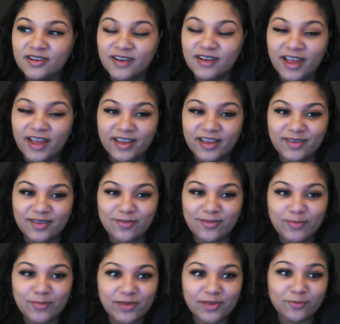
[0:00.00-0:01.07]
like
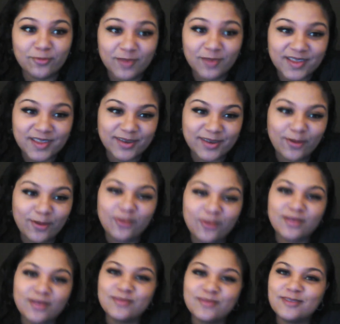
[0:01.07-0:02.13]
from being really
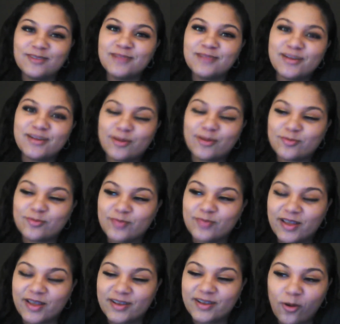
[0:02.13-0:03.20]
cold, like I'm talking about
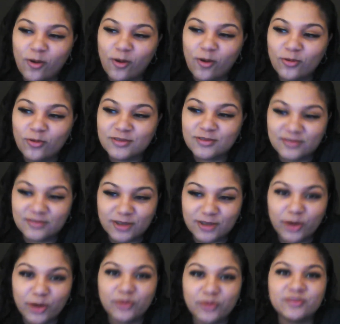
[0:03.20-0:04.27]
like cold
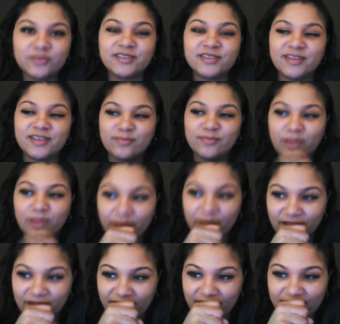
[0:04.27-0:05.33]
toes and
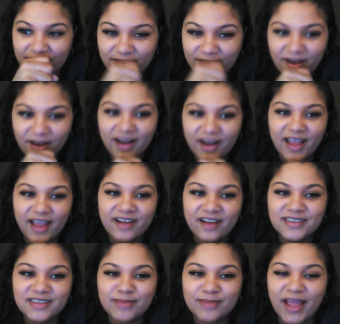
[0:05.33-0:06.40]
blowing like hot
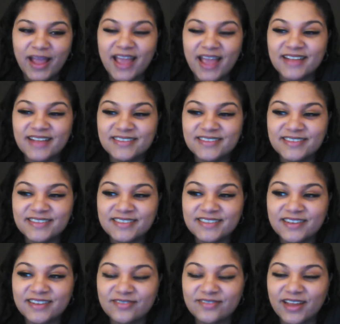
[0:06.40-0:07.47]
air into my hands and
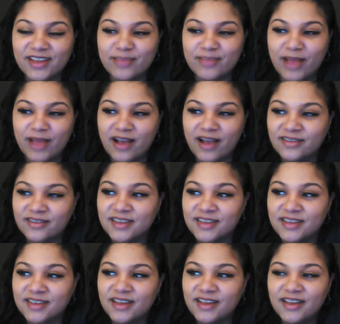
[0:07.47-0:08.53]
stuff, like in my house,